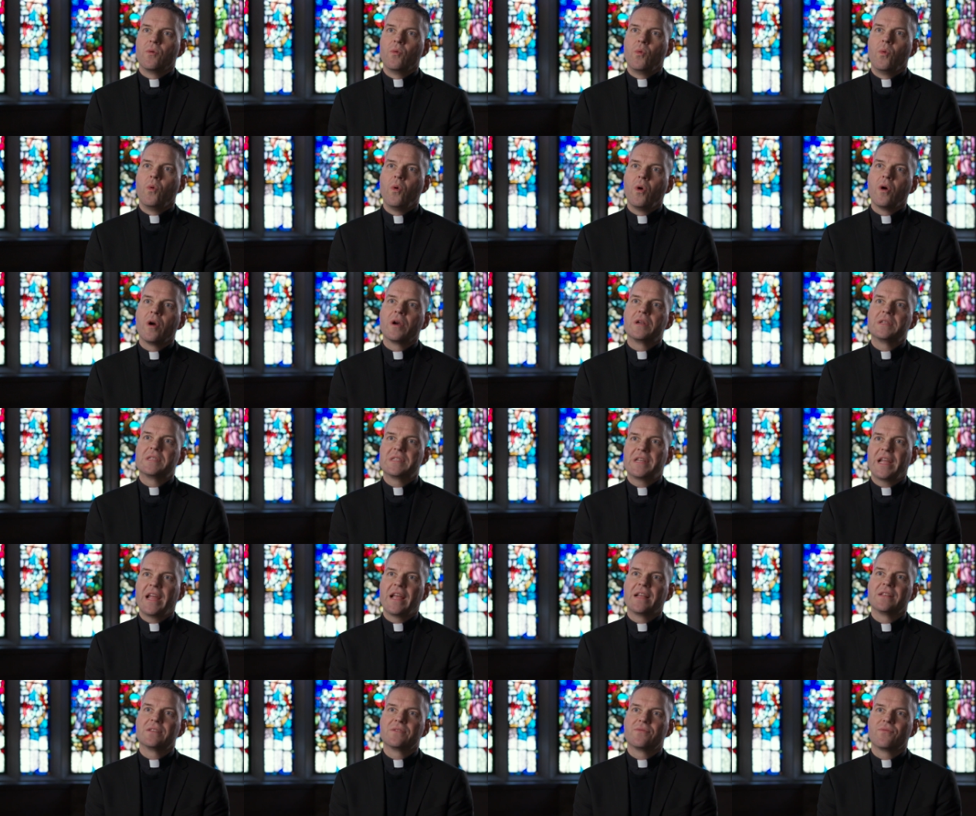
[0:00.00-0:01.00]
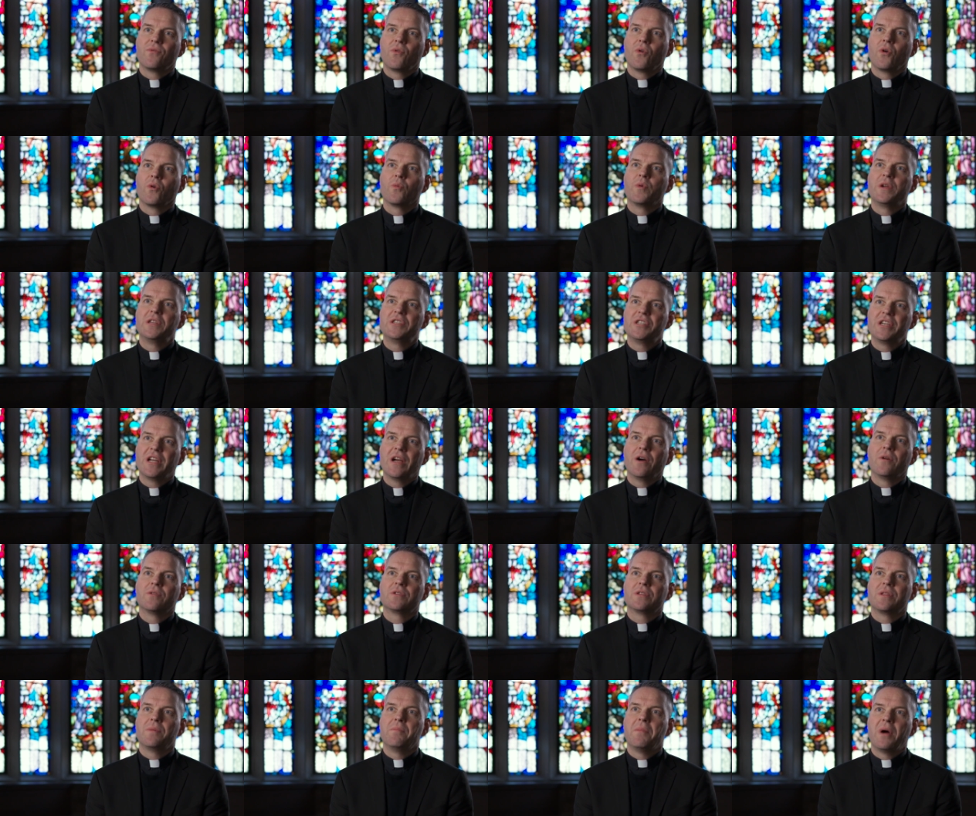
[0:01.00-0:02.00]
the award stands for reaching out
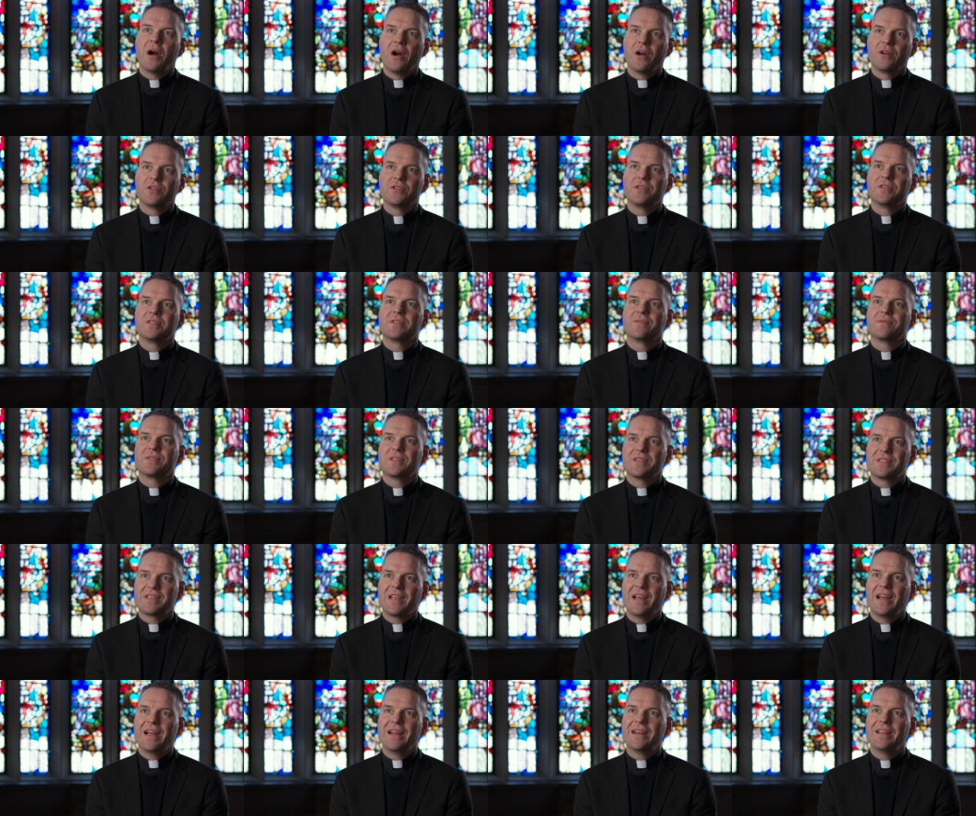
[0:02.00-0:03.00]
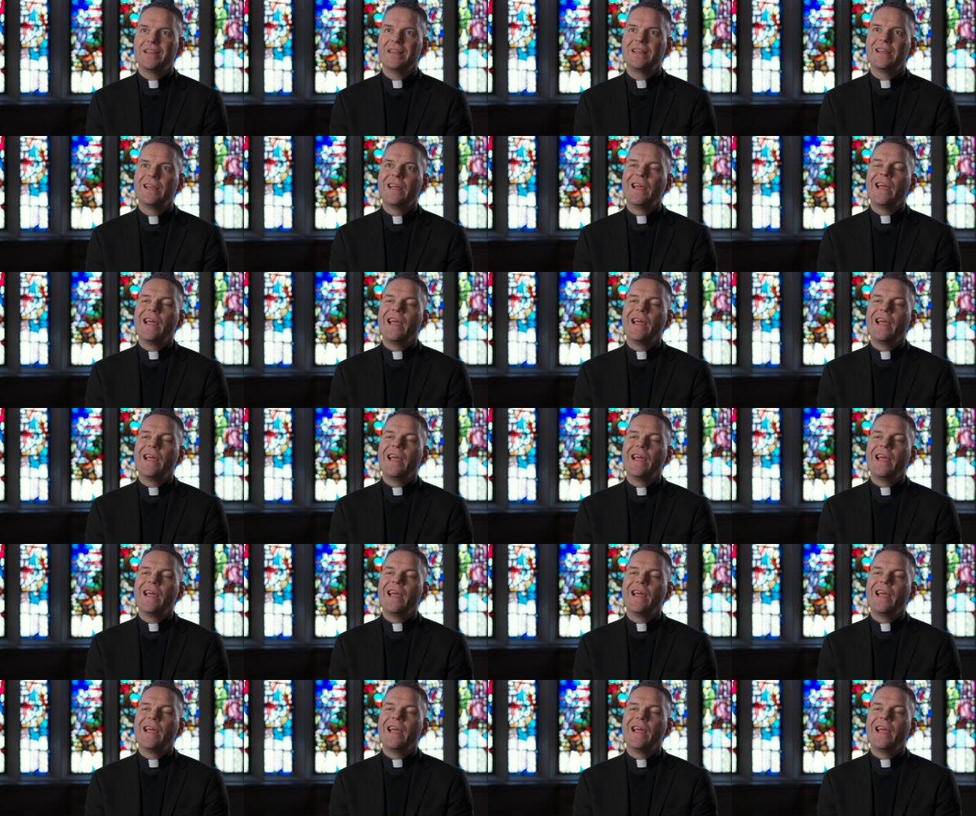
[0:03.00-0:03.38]
to the margins of society.